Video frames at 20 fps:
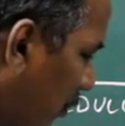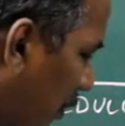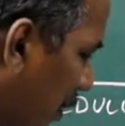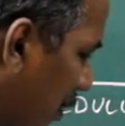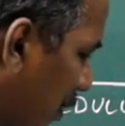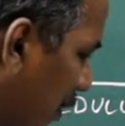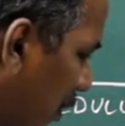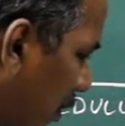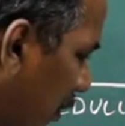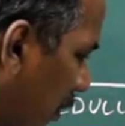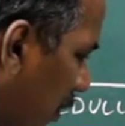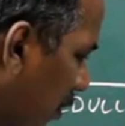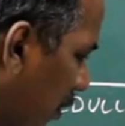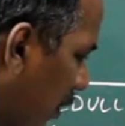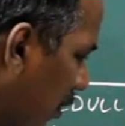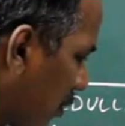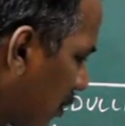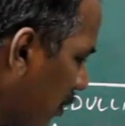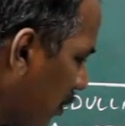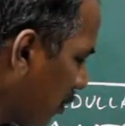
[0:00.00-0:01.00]
present in the
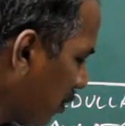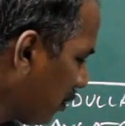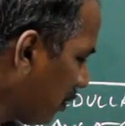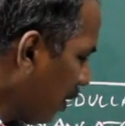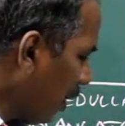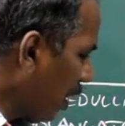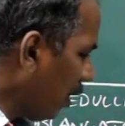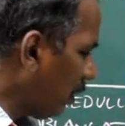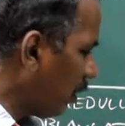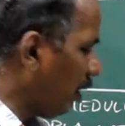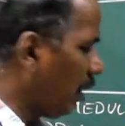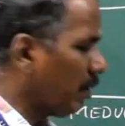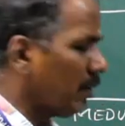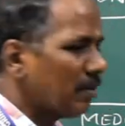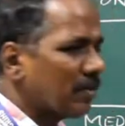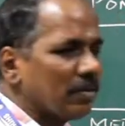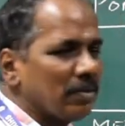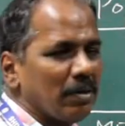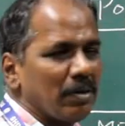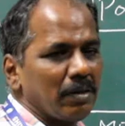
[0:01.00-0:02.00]
dorsal root ganglion
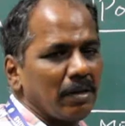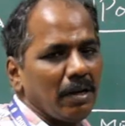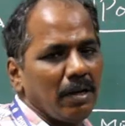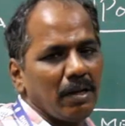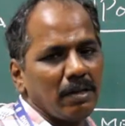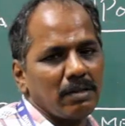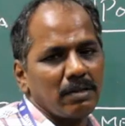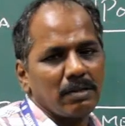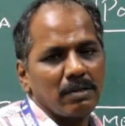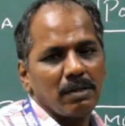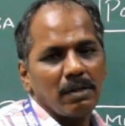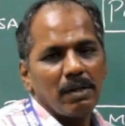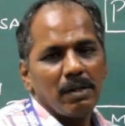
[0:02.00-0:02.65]
is known as